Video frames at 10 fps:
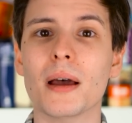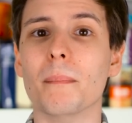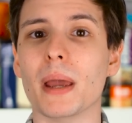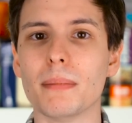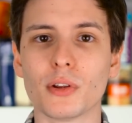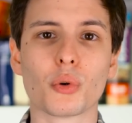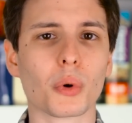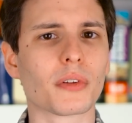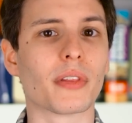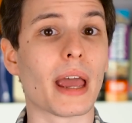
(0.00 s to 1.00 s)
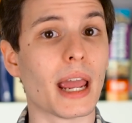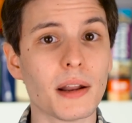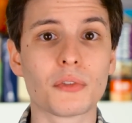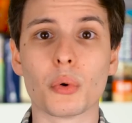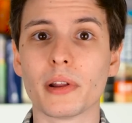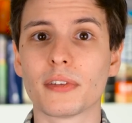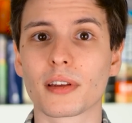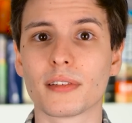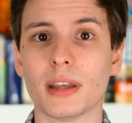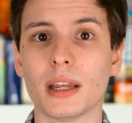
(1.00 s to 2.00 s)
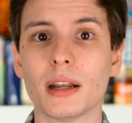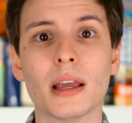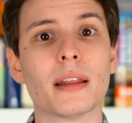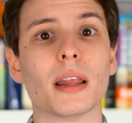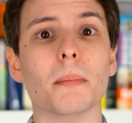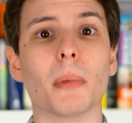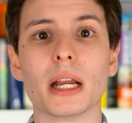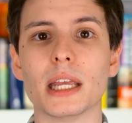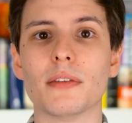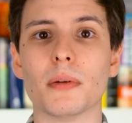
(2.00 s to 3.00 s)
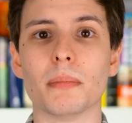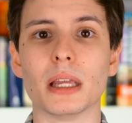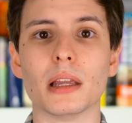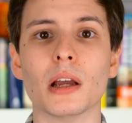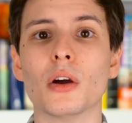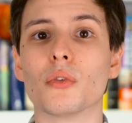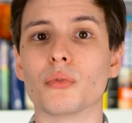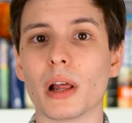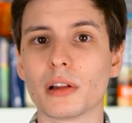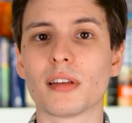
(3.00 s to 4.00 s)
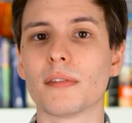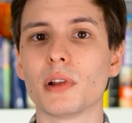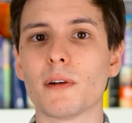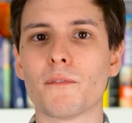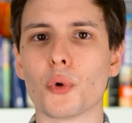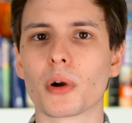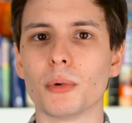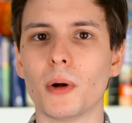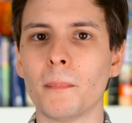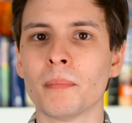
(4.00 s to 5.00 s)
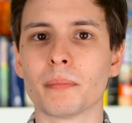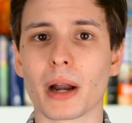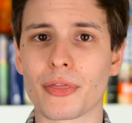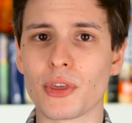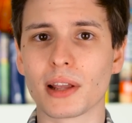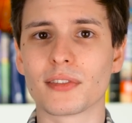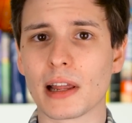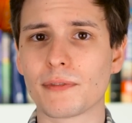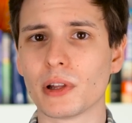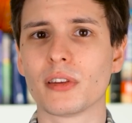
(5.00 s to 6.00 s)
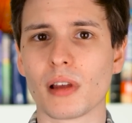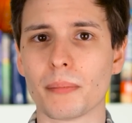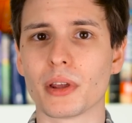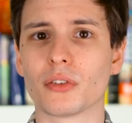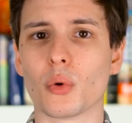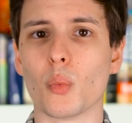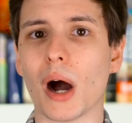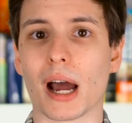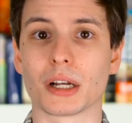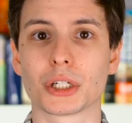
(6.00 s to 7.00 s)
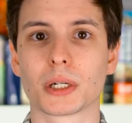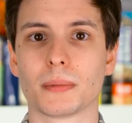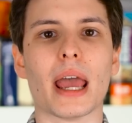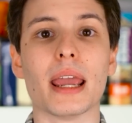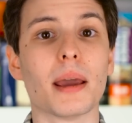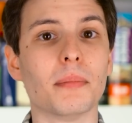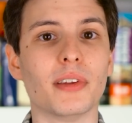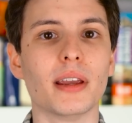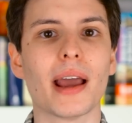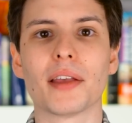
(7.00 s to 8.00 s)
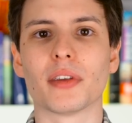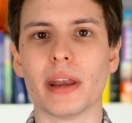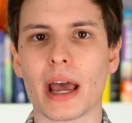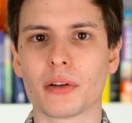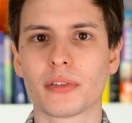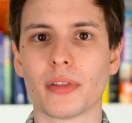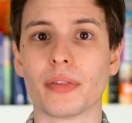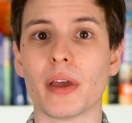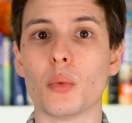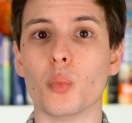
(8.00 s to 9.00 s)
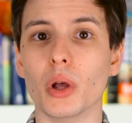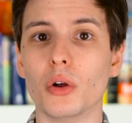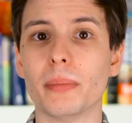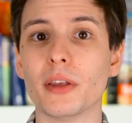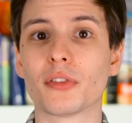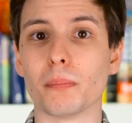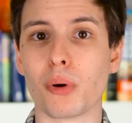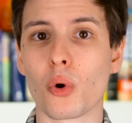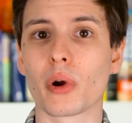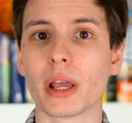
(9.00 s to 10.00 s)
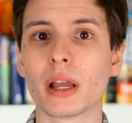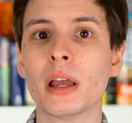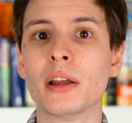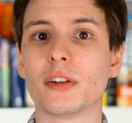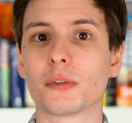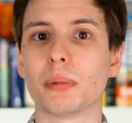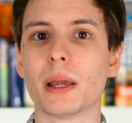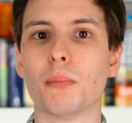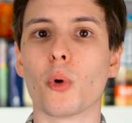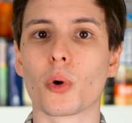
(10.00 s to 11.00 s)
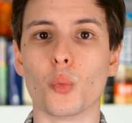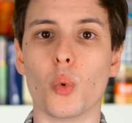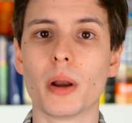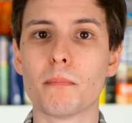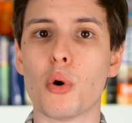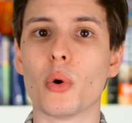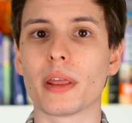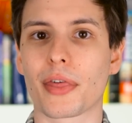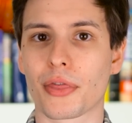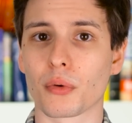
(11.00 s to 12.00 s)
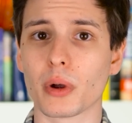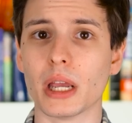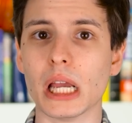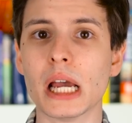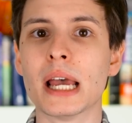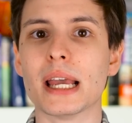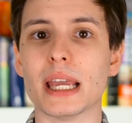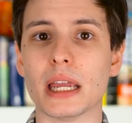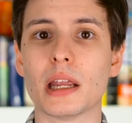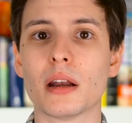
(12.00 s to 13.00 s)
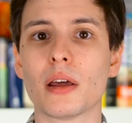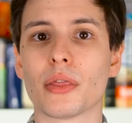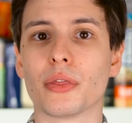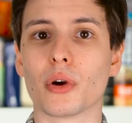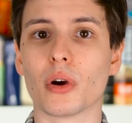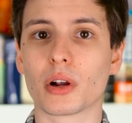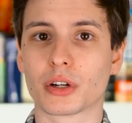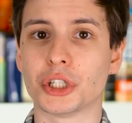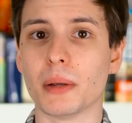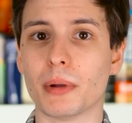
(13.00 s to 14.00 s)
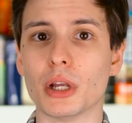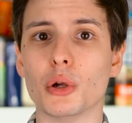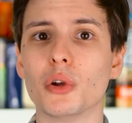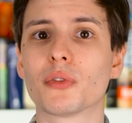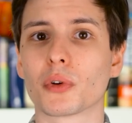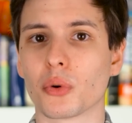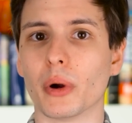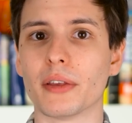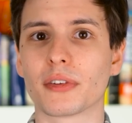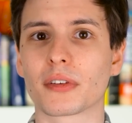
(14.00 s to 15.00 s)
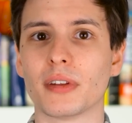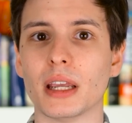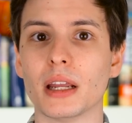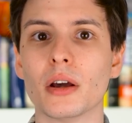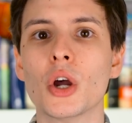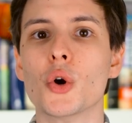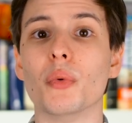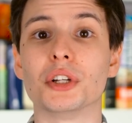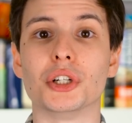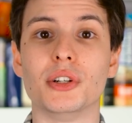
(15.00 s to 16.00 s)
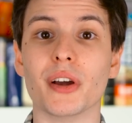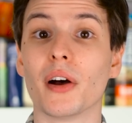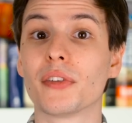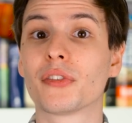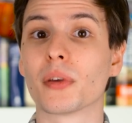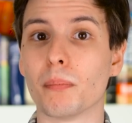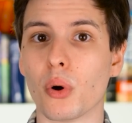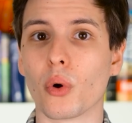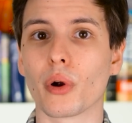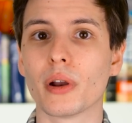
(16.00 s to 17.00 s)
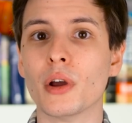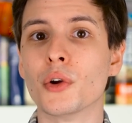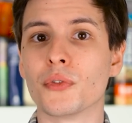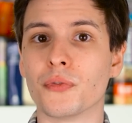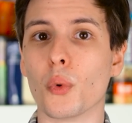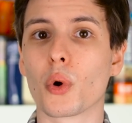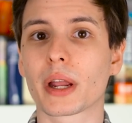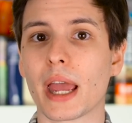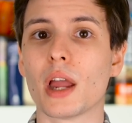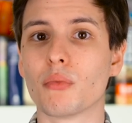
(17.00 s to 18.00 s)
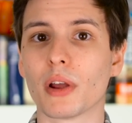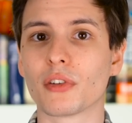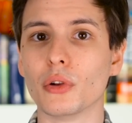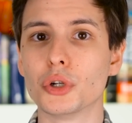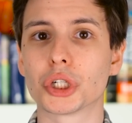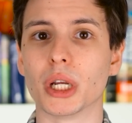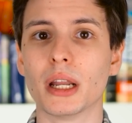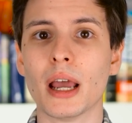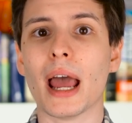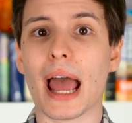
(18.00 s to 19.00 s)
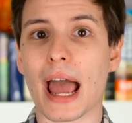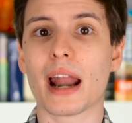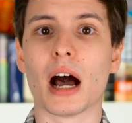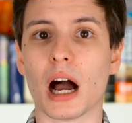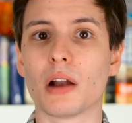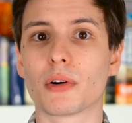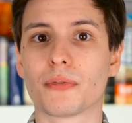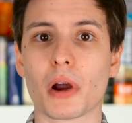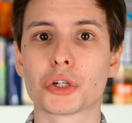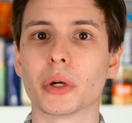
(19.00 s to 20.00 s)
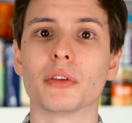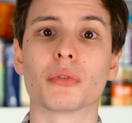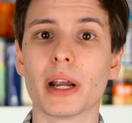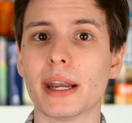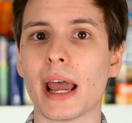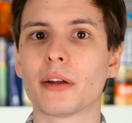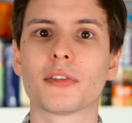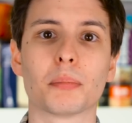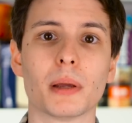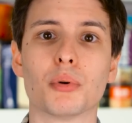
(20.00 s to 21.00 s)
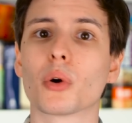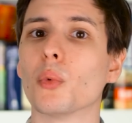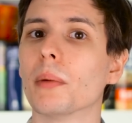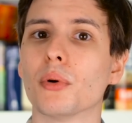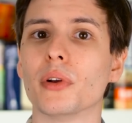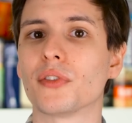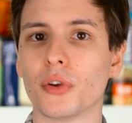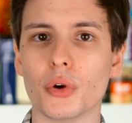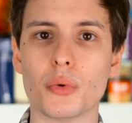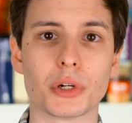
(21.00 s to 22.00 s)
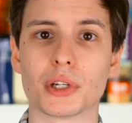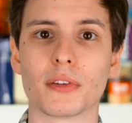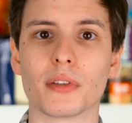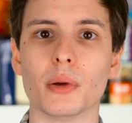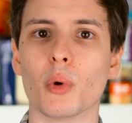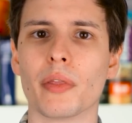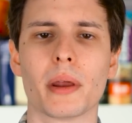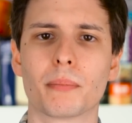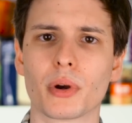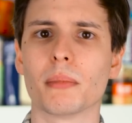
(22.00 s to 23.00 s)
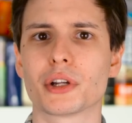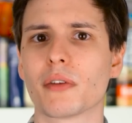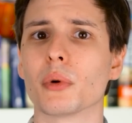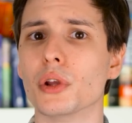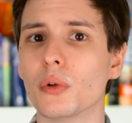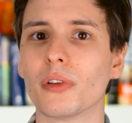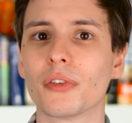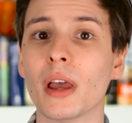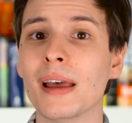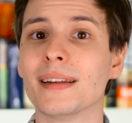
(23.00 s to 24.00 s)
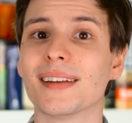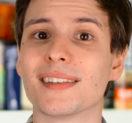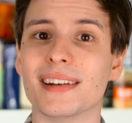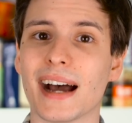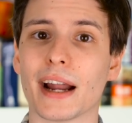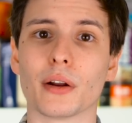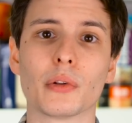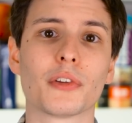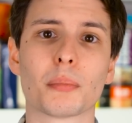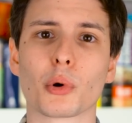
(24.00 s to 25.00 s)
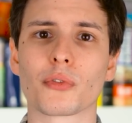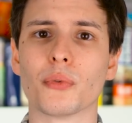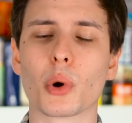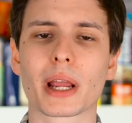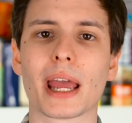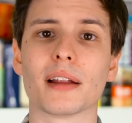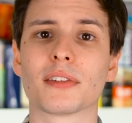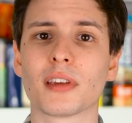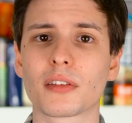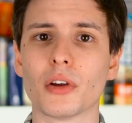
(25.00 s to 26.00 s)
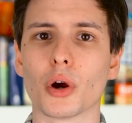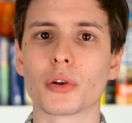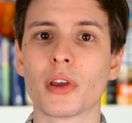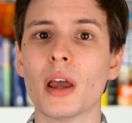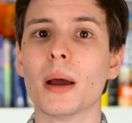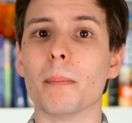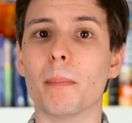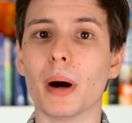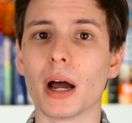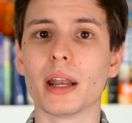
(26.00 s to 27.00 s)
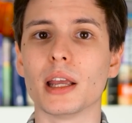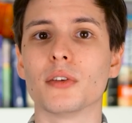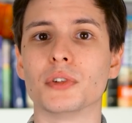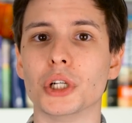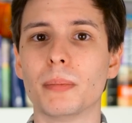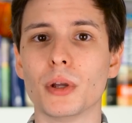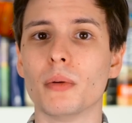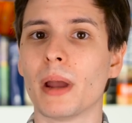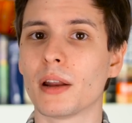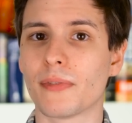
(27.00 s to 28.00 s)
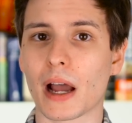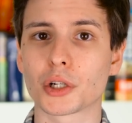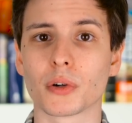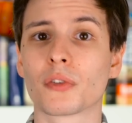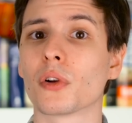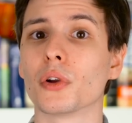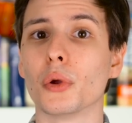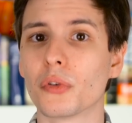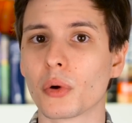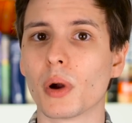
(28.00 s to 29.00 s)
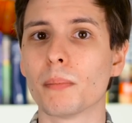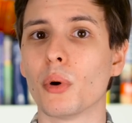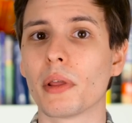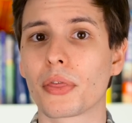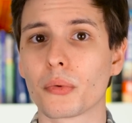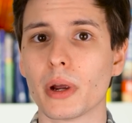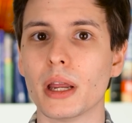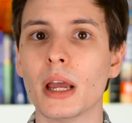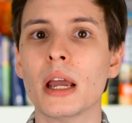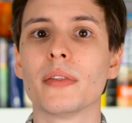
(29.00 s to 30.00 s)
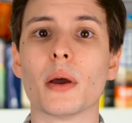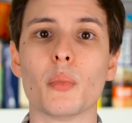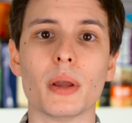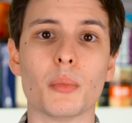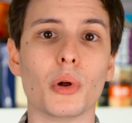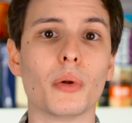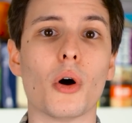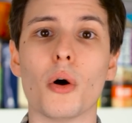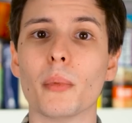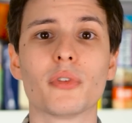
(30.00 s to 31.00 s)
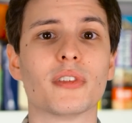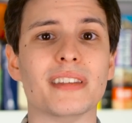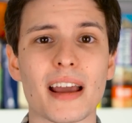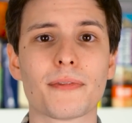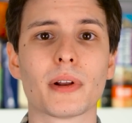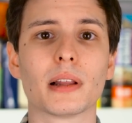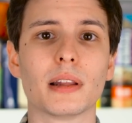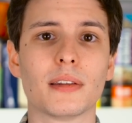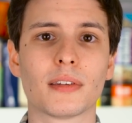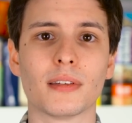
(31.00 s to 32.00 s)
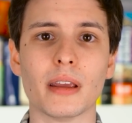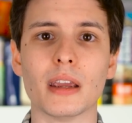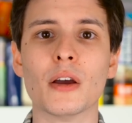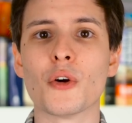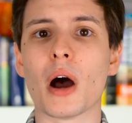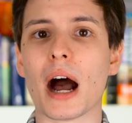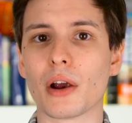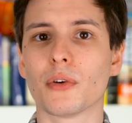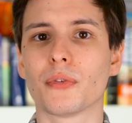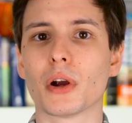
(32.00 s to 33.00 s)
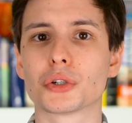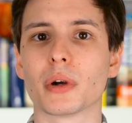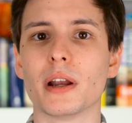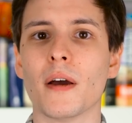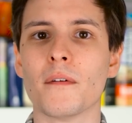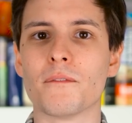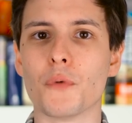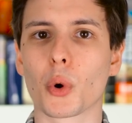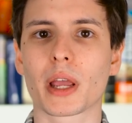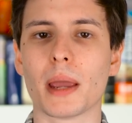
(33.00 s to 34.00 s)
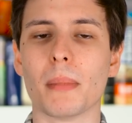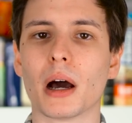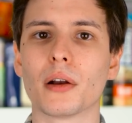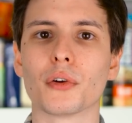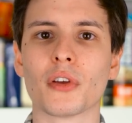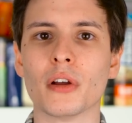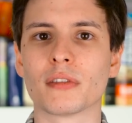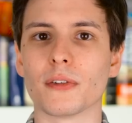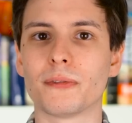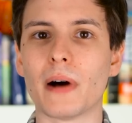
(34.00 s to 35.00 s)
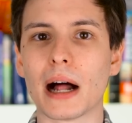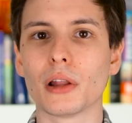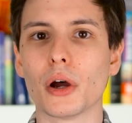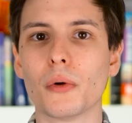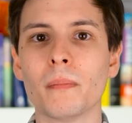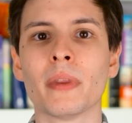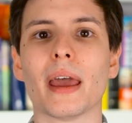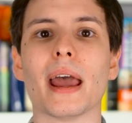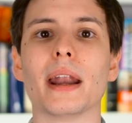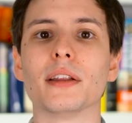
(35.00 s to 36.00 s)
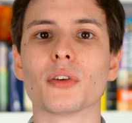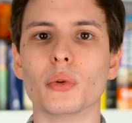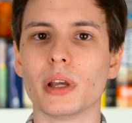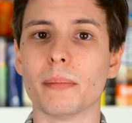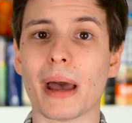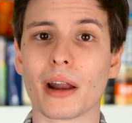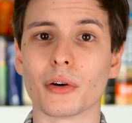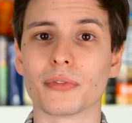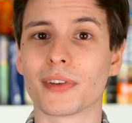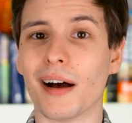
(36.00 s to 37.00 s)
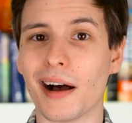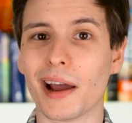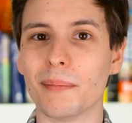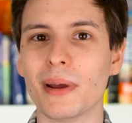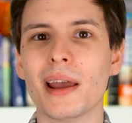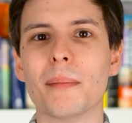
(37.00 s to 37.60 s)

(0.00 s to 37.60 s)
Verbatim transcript: Maybe towards the end of 2016, they might even be relatively affordable, but I think it's definitely something to watch. AMD has announced that they will be supporting DisplayPort 1.3 in their GPUs for 2016, which does support 4K resolution at high refresh rates. Right now, DisplayPort 1.2, which is the one that pretty much everyone uses, does not. It only supports 4K at 60 hertz, but if GPU manufacturers start using 1.3, then we will almost definitely see high refresh rate 4K monitors to follow, and it's only a matter of time